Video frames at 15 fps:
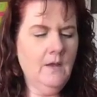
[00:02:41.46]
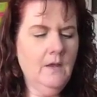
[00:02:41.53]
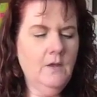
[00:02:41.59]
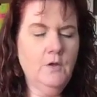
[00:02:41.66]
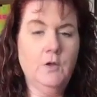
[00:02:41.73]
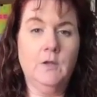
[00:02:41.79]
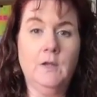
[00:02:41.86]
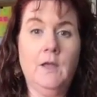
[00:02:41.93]

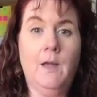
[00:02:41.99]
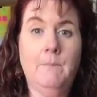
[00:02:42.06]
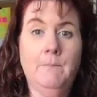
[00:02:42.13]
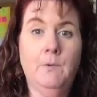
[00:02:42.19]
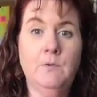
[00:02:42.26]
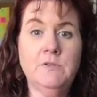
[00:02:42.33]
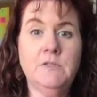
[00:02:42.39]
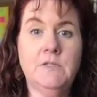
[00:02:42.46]
You can
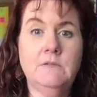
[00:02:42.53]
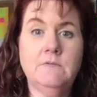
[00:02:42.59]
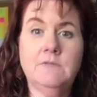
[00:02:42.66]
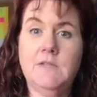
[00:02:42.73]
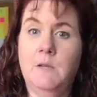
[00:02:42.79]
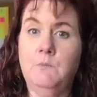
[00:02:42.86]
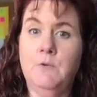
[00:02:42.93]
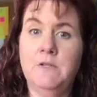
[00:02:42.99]
compost it,
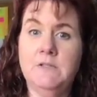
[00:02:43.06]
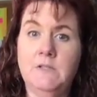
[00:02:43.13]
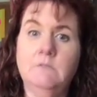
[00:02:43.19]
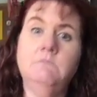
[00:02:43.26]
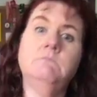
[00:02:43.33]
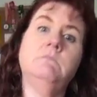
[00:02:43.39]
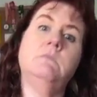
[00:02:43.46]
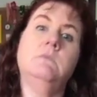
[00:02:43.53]
same
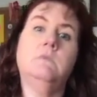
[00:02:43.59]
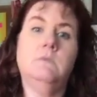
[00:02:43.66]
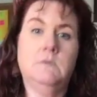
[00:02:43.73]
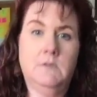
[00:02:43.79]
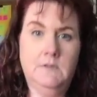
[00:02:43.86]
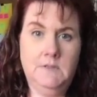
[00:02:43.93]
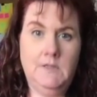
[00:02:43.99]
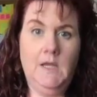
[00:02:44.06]
reason,
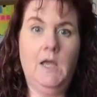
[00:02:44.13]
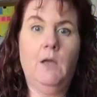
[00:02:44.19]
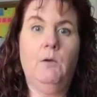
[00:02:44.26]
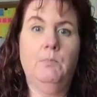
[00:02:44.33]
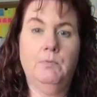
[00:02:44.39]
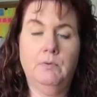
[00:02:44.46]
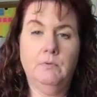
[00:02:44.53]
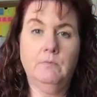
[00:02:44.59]
to
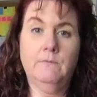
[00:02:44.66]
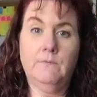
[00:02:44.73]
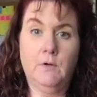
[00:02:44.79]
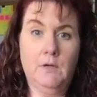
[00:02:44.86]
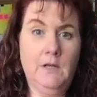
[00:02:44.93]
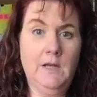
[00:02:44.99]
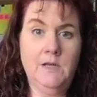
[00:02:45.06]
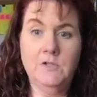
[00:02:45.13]
help
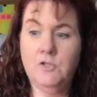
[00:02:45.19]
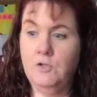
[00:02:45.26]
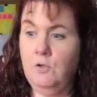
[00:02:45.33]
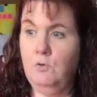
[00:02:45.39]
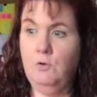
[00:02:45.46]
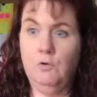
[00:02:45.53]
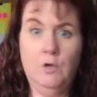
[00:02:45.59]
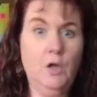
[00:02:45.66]
fertilize,
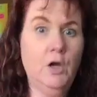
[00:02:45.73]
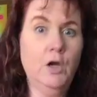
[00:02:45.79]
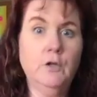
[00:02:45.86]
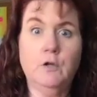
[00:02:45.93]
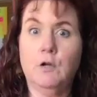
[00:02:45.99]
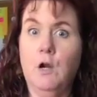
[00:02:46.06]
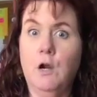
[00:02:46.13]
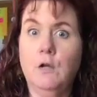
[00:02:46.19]
your lawn,
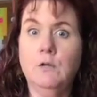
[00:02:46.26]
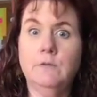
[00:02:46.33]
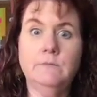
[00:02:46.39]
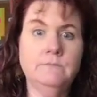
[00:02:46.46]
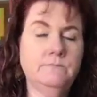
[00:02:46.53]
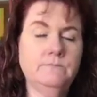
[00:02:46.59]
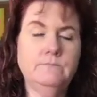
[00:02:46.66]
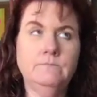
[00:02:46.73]
your
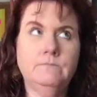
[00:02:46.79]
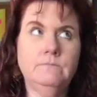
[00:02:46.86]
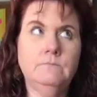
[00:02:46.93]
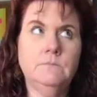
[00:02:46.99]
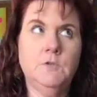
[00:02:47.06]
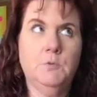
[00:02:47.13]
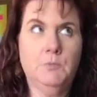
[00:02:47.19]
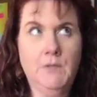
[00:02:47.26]
garden,
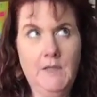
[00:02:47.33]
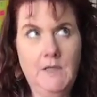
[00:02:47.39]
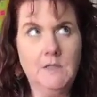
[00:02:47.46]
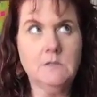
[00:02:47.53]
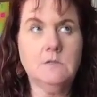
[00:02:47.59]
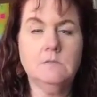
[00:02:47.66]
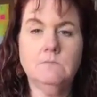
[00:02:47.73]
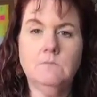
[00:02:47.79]
your
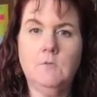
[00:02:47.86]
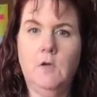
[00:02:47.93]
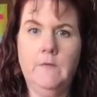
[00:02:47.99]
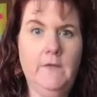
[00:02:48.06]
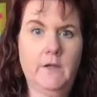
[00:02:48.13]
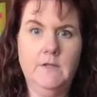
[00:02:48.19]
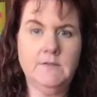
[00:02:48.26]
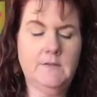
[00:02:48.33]
plants, all
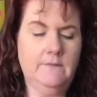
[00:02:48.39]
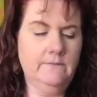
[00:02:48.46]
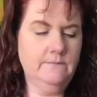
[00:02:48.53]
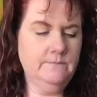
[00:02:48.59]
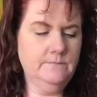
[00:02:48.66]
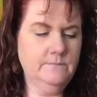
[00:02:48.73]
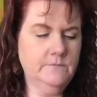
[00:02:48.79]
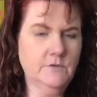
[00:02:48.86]
that good stuff.
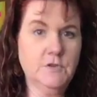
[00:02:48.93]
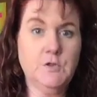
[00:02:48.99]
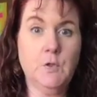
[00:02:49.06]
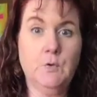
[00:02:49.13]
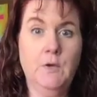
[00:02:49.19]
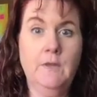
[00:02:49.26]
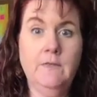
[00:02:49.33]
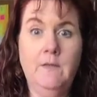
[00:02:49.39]
So
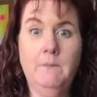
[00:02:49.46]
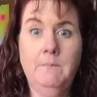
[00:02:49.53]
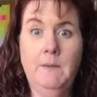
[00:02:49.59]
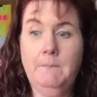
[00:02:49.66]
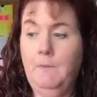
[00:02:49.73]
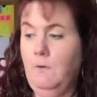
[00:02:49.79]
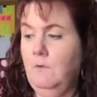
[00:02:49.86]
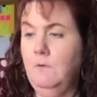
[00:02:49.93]
green thumb
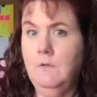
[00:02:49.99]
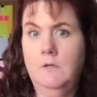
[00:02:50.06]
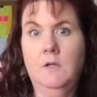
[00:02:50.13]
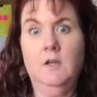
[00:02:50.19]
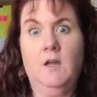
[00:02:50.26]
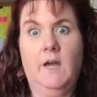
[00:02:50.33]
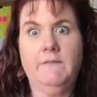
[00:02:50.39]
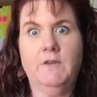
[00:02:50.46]
people,
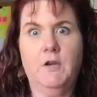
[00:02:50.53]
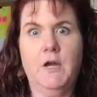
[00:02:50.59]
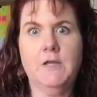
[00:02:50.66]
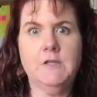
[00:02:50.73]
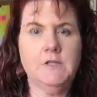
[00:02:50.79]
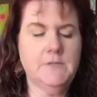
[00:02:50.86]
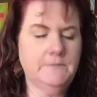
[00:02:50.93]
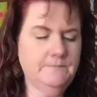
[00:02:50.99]
coffee grounds.